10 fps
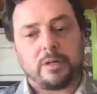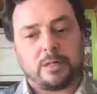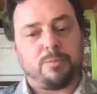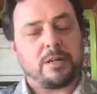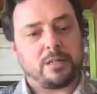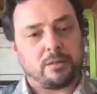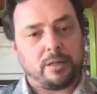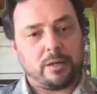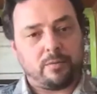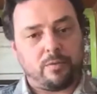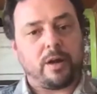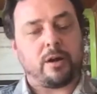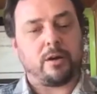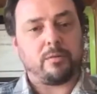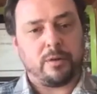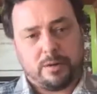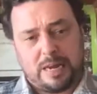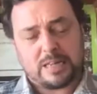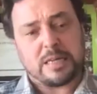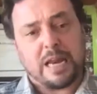is basically there
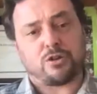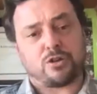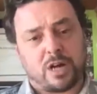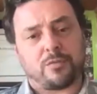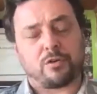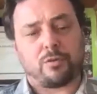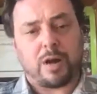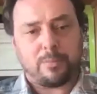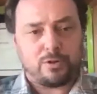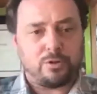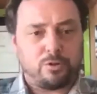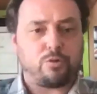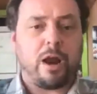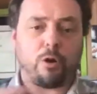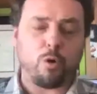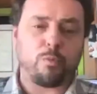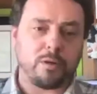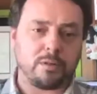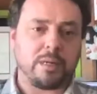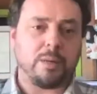as nature's cover crop to crack
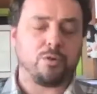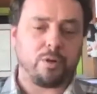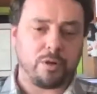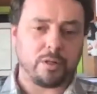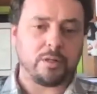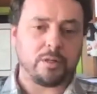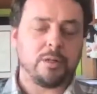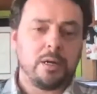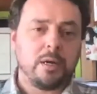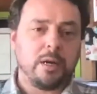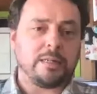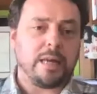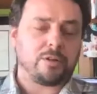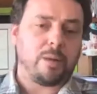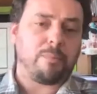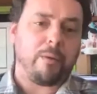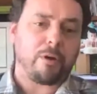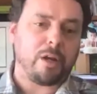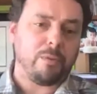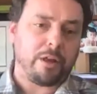open subsoil, and it's actually a
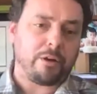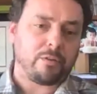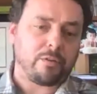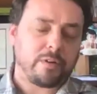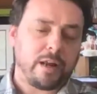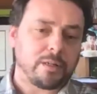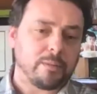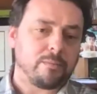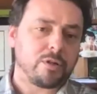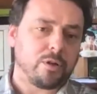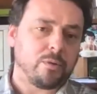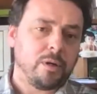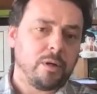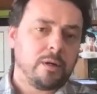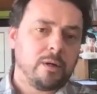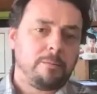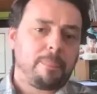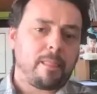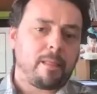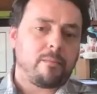bioaccumulator of calcium. So
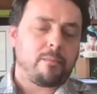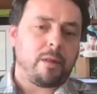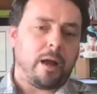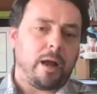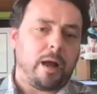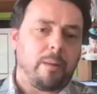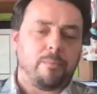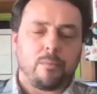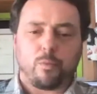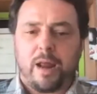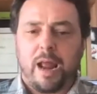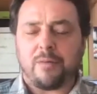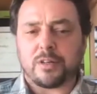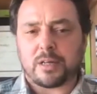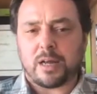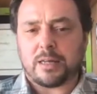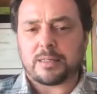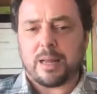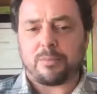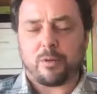um, we have this
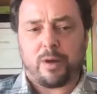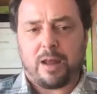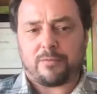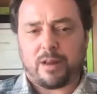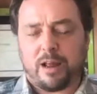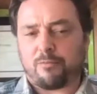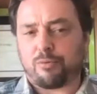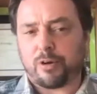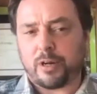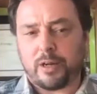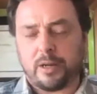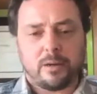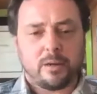concept that we have to have pretty